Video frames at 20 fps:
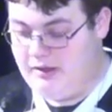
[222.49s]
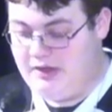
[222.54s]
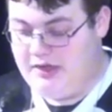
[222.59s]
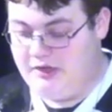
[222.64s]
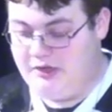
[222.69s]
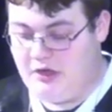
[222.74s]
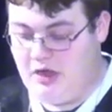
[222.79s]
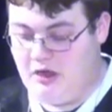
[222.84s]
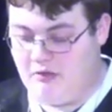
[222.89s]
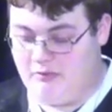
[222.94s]

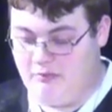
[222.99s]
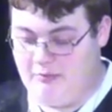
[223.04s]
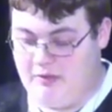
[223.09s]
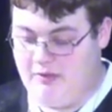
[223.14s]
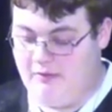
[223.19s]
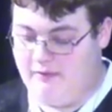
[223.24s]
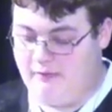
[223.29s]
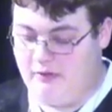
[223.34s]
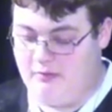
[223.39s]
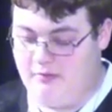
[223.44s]
He talked
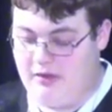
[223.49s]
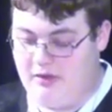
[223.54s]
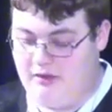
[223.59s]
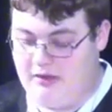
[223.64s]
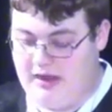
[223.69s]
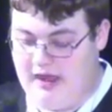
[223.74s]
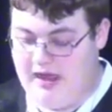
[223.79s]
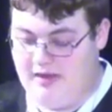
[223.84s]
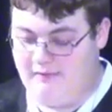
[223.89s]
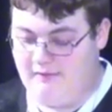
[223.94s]
with me for
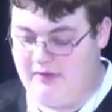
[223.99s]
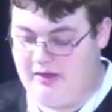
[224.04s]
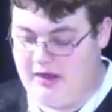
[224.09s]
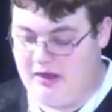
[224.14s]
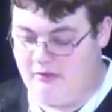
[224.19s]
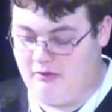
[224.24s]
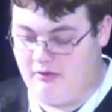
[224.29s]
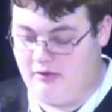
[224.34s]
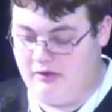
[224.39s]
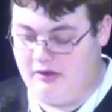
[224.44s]
about a half an
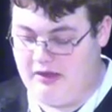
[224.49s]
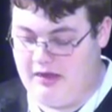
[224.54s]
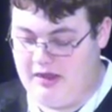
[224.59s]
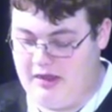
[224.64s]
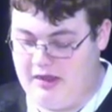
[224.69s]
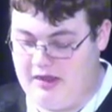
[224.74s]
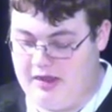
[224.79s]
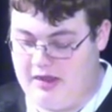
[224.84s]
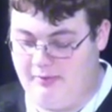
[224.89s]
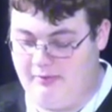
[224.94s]
hour
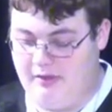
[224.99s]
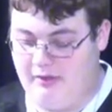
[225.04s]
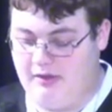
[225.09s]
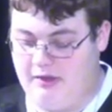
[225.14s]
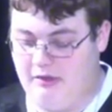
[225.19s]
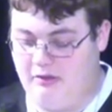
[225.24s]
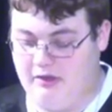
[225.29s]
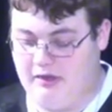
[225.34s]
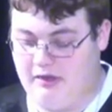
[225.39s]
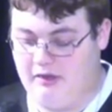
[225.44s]
and
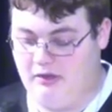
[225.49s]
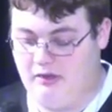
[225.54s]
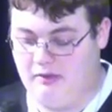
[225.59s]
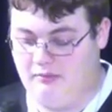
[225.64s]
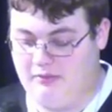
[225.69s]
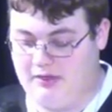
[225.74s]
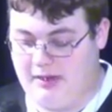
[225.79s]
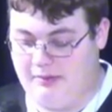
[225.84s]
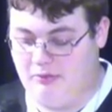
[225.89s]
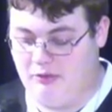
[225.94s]
about how kids
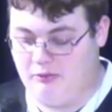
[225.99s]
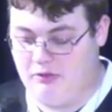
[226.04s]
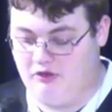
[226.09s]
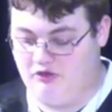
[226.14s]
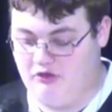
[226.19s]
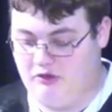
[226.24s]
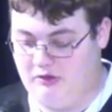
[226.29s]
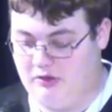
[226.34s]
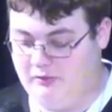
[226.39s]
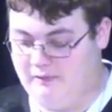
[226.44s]
sometimes
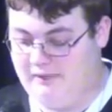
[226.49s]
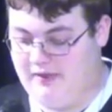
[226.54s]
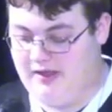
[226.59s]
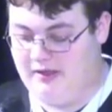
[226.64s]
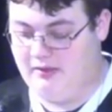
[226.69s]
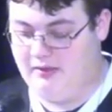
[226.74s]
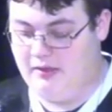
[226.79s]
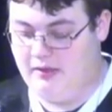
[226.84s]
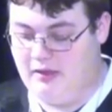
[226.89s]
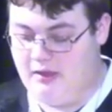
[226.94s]
question their
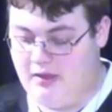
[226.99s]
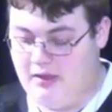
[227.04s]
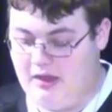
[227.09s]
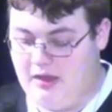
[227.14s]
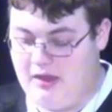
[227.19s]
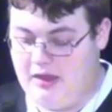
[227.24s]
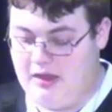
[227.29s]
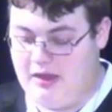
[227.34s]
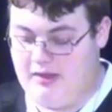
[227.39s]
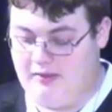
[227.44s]
faith,
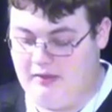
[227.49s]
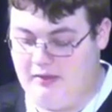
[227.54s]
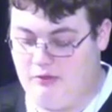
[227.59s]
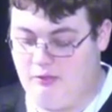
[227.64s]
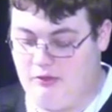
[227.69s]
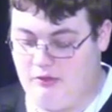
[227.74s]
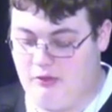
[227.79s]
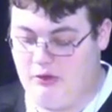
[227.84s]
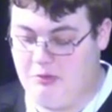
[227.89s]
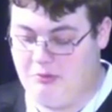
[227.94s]
and
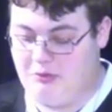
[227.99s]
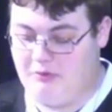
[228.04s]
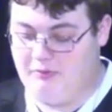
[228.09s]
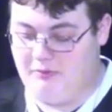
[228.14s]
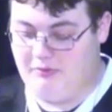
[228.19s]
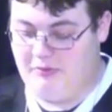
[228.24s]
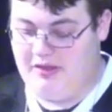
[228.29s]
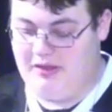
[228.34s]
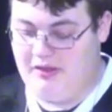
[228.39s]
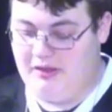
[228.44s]
this was normal
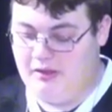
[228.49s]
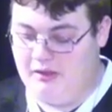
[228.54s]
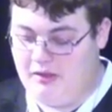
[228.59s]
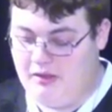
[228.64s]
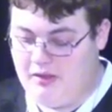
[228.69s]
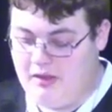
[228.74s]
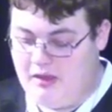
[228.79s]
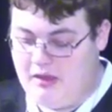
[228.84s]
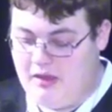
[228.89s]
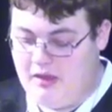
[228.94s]
for me.
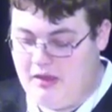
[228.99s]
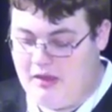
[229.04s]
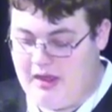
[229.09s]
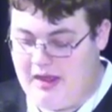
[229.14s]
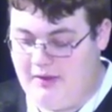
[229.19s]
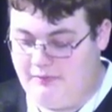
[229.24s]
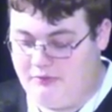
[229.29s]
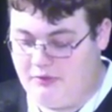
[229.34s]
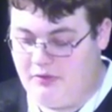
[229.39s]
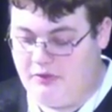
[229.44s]

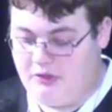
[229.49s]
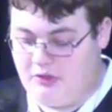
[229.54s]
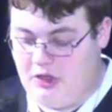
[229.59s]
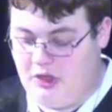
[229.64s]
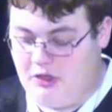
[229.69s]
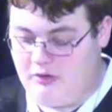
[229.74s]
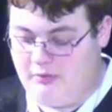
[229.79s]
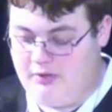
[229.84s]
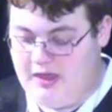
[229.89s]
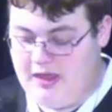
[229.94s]
After the
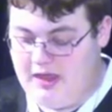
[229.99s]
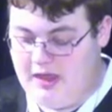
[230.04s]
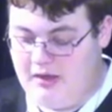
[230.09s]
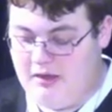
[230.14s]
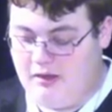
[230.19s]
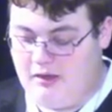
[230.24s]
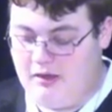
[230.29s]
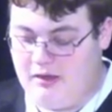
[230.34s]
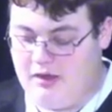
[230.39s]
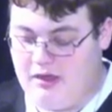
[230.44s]
talk we
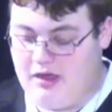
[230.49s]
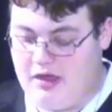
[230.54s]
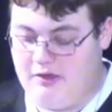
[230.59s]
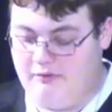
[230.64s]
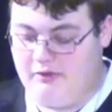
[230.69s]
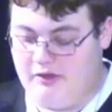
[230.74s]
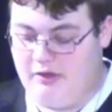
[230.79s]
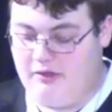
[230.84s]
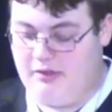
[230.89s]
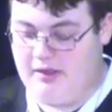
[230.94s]
had,
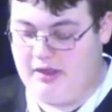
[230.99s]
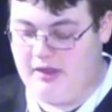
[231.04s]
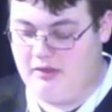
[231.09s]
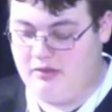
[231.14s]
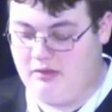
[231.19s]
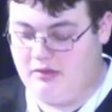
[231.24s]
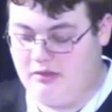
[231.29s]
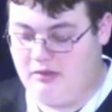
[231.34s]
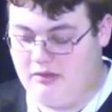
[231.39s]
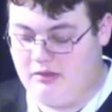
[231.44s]
I
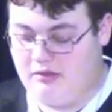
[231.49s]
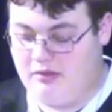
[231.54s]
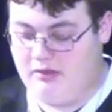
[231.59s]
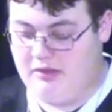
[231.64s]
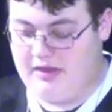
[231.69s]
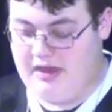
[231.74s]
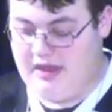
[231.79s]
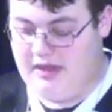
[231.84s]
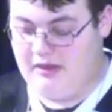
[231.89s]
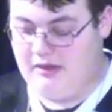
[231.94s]
realized
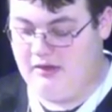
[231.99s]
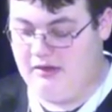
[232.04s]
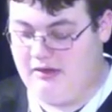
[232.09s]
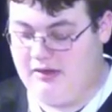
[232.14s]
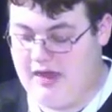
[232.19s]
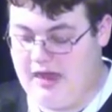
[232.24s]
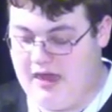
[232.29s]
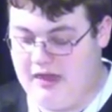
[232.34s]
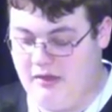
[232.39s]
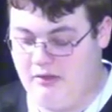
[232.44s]

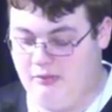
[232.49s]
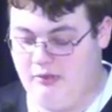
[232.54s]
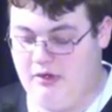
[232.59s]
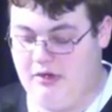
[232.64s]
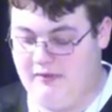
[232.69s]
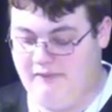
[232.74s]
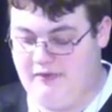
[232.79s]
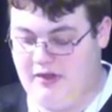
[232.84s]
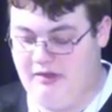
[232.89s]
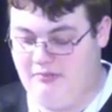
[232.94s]
that God is
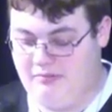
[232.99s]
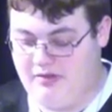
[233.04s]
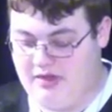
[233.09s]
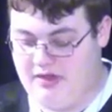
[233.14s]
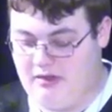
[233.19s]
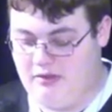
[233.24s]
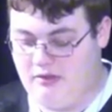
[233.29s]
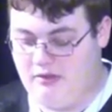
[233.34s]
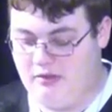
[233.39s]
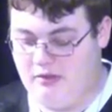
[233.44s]
where I find
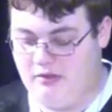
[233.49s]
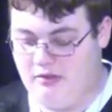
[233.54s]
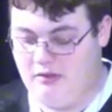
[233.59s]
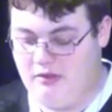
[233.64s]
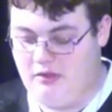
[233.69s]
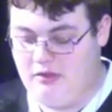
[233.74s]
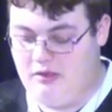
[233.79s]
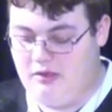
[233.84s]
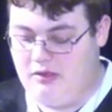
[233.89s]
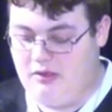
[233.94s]
peace.
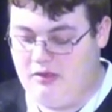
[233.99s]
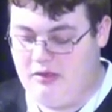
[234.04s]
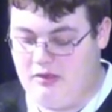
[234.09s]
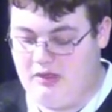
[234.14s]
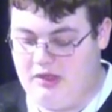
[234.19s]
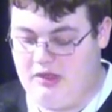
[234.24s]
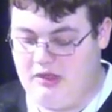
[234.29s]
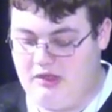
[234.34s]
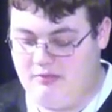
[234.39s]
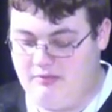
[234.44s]

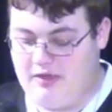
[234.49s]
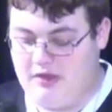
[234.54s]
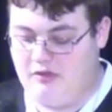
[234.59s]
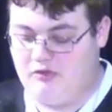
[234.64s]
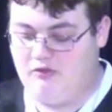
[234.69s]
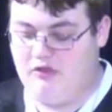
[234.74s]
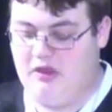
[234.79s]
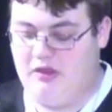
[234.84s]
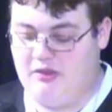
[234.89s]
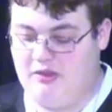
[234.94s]
He is my
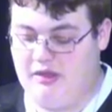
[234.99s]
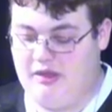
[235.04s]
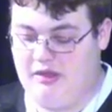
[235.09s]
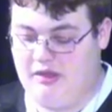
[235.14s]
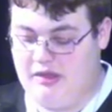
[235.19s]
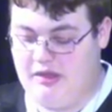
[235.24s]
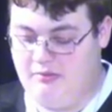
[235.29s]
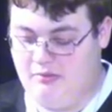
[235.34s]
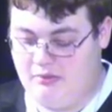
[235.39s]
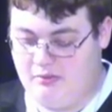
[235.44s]
strength
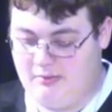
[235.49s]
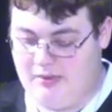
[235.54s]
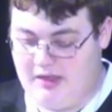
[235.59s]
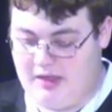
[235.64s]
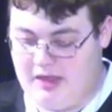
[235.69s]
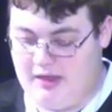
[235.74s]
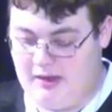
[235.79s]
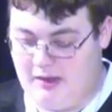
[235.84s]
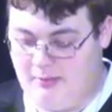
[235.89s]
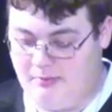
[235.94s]
that keeps my
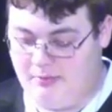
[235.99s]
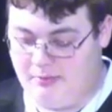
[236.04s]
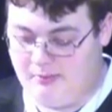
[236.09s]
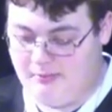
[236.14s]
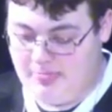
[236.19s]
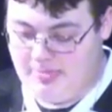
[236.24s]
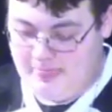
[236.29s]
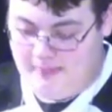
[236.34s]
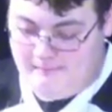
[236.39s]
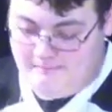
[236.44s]
head
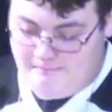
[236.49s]
up.